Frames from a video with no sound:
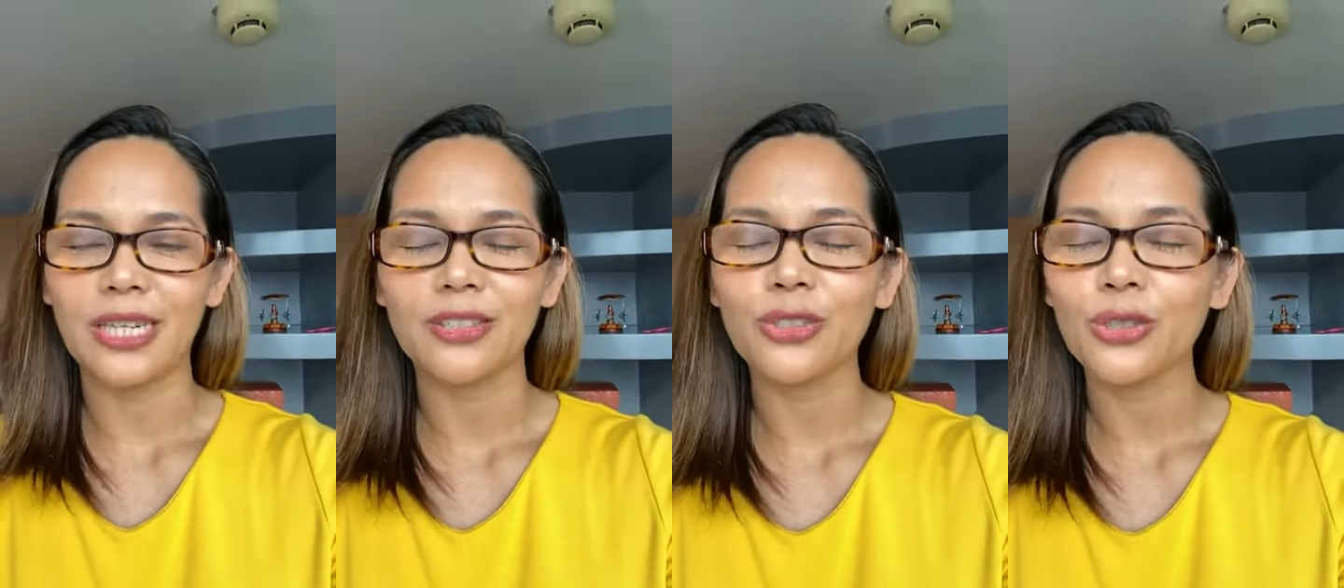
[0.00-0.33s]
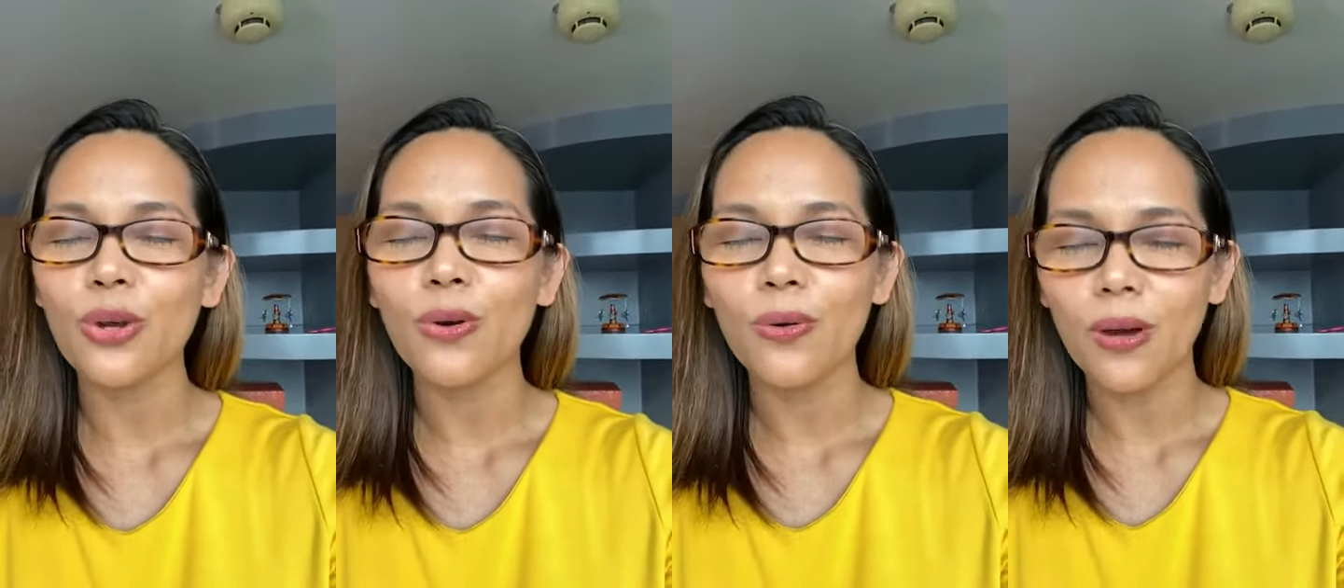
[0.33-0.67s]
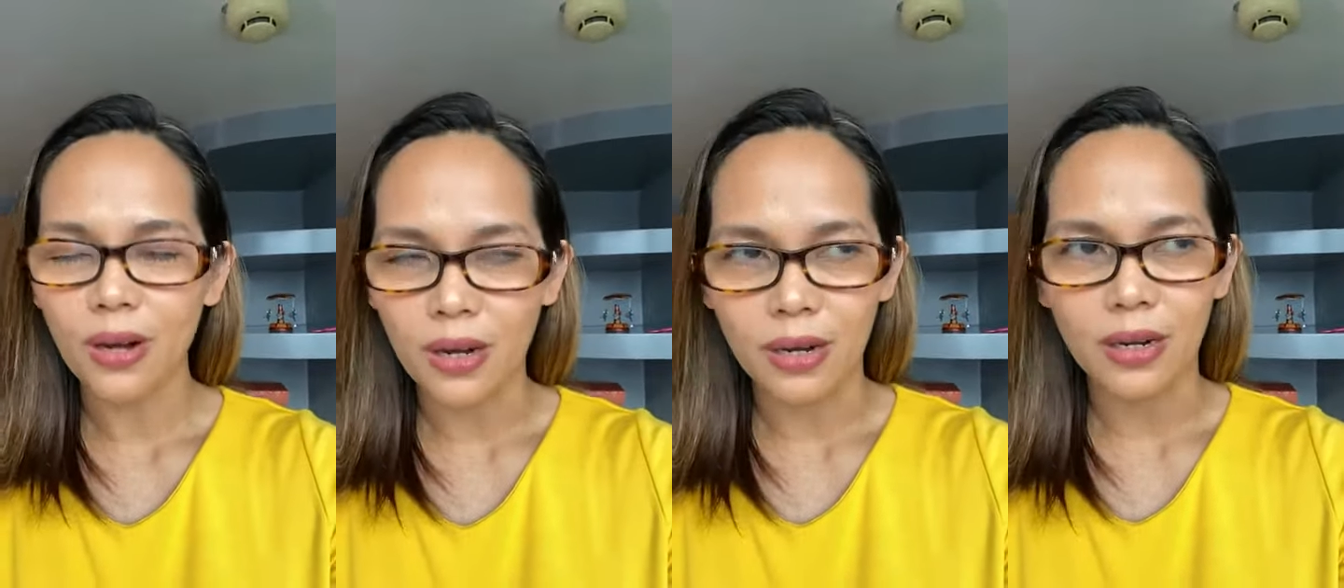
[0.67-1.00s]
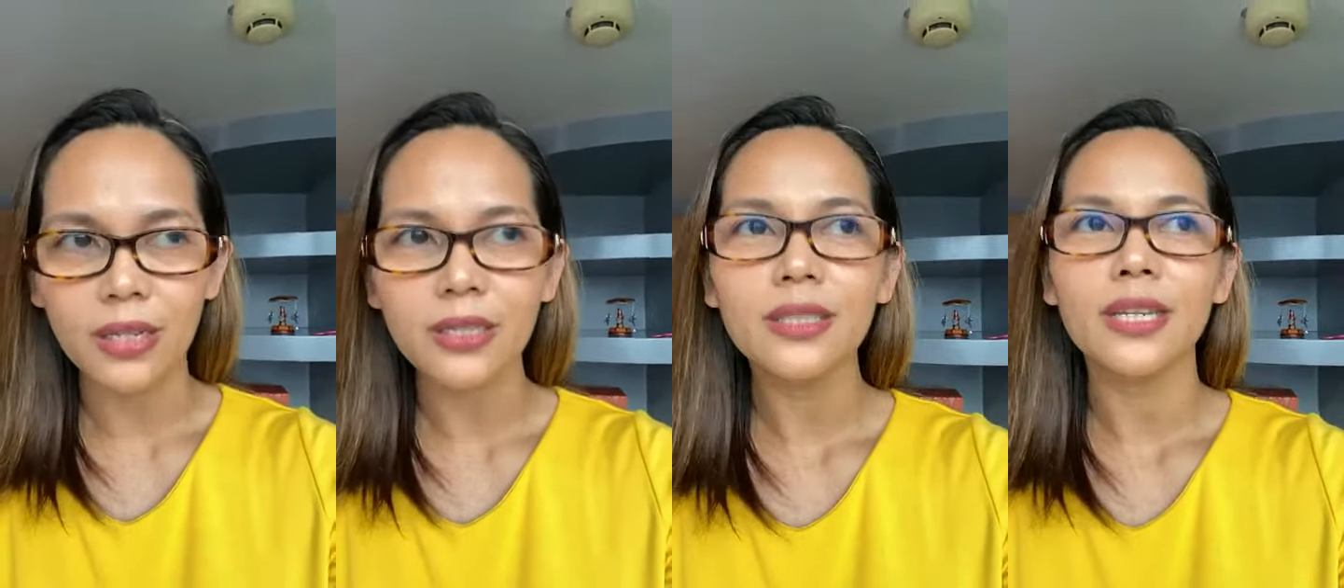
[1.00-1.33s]
It's so
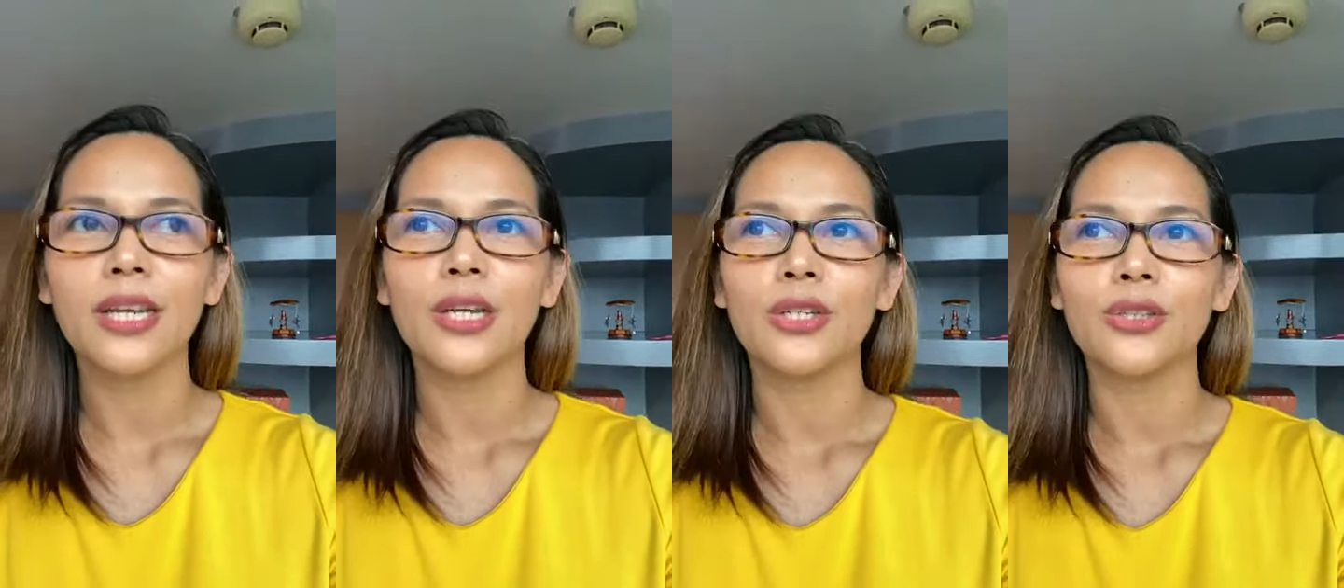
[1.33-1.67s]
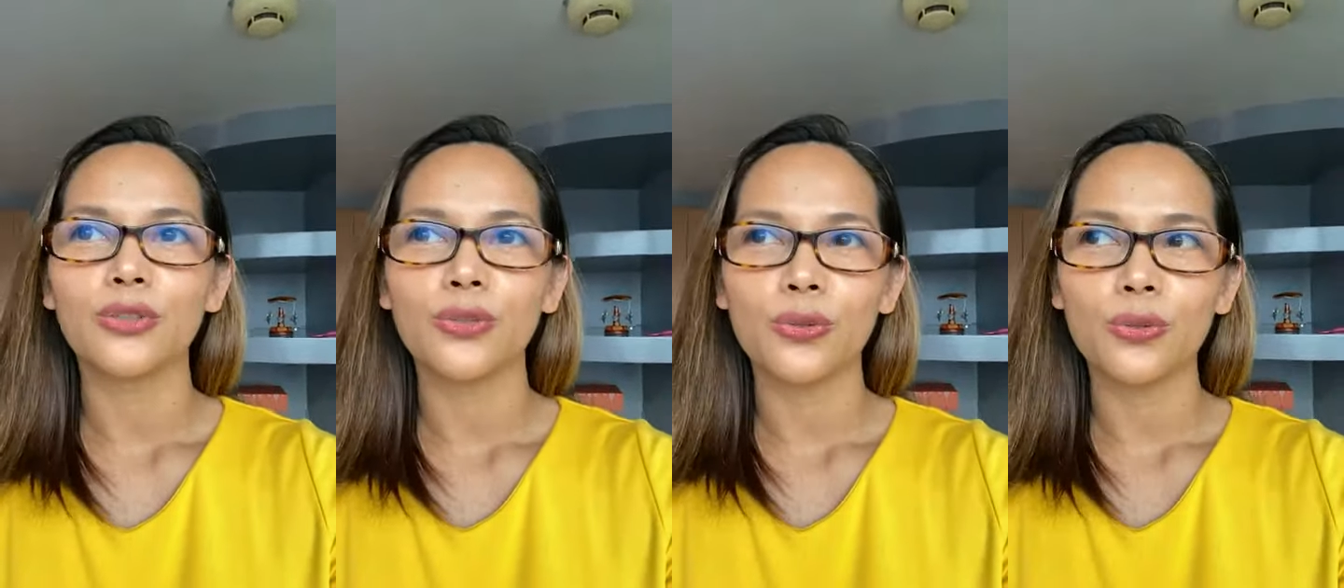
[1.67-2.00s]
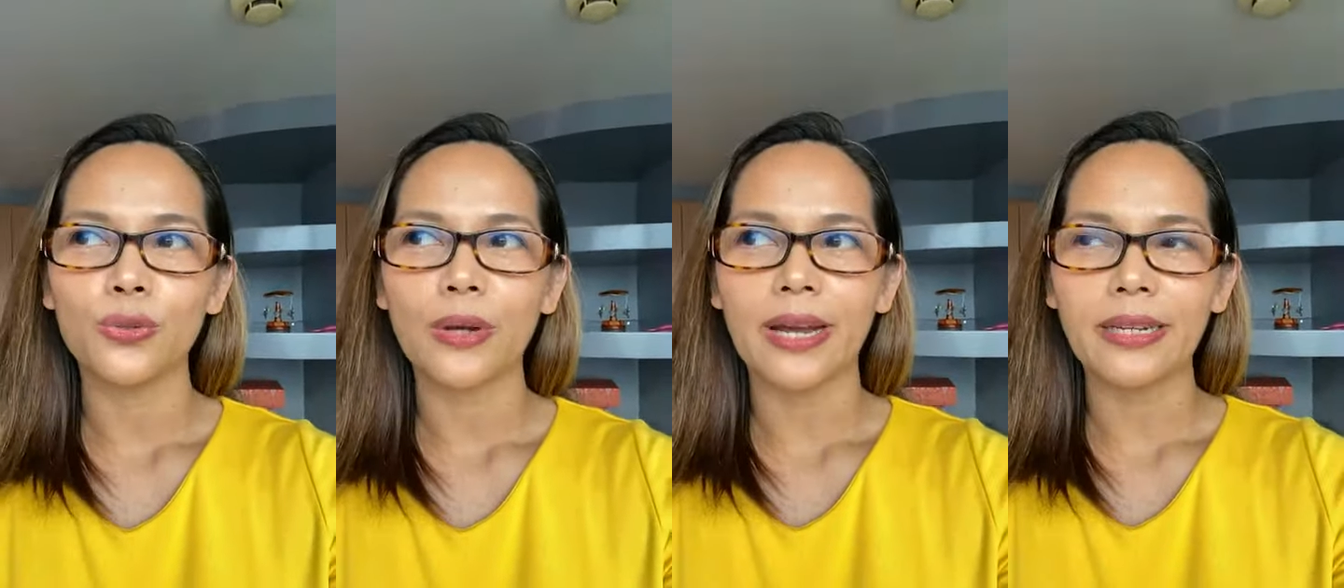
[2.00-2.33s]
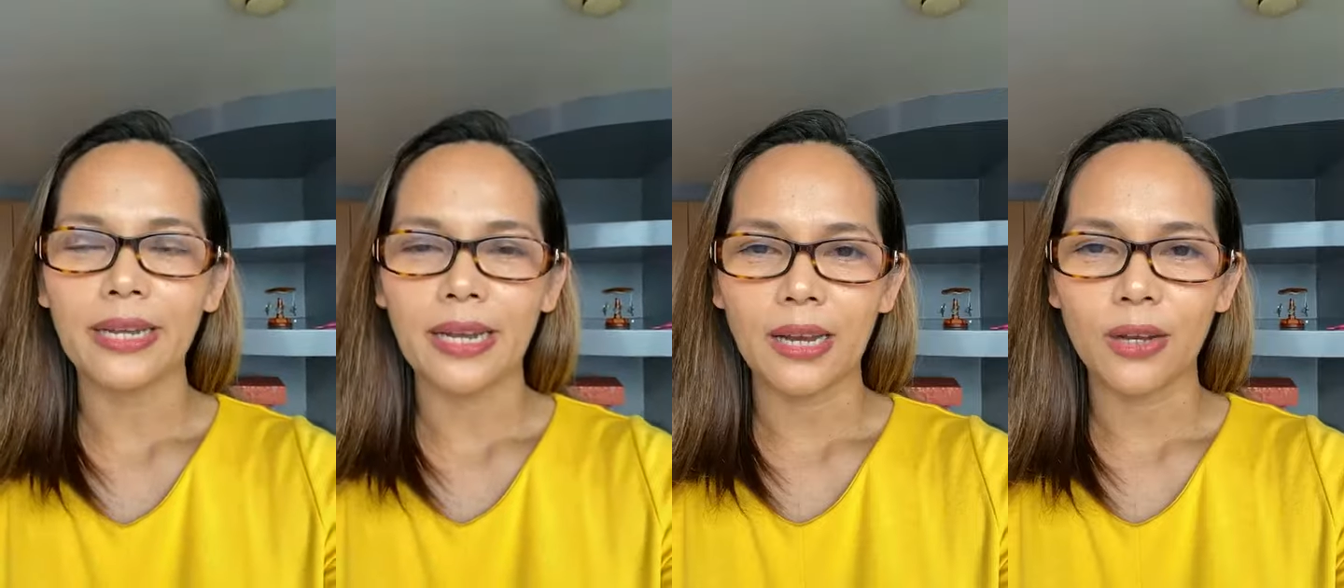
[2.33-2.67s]
hard to
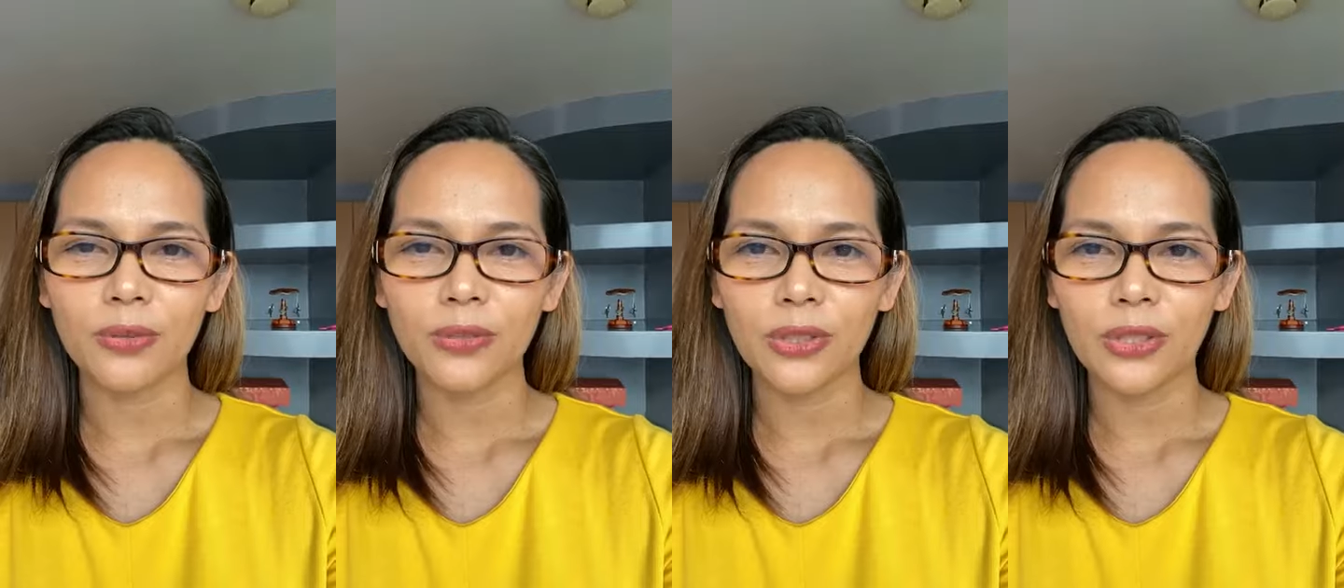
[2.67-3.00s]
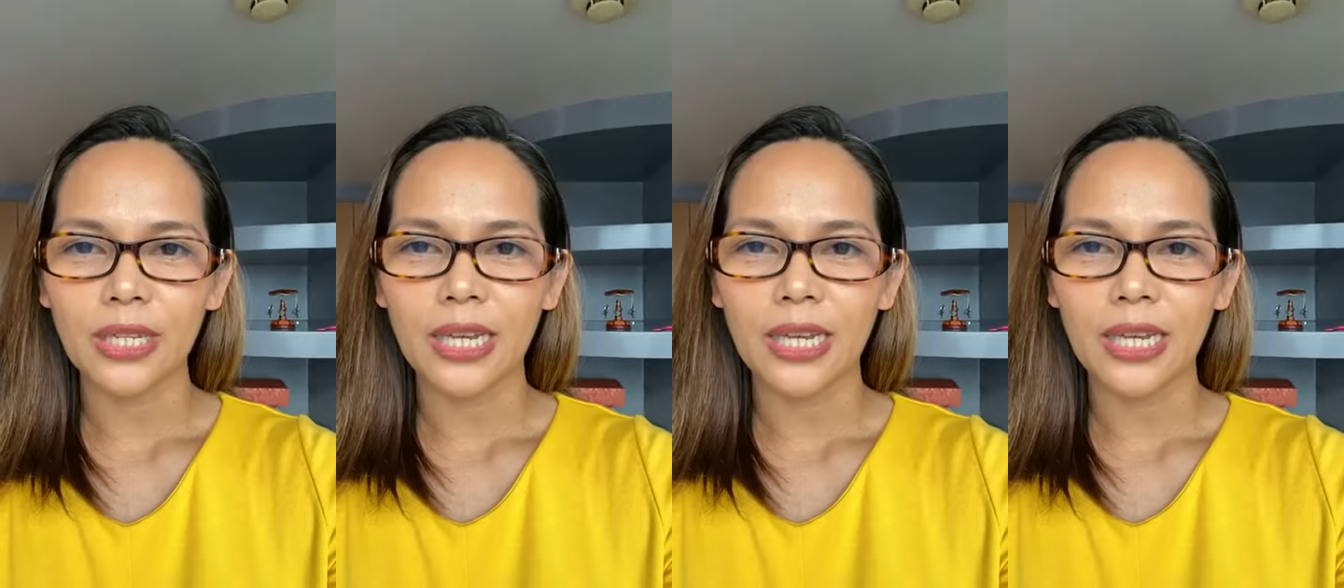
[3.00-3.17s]
announce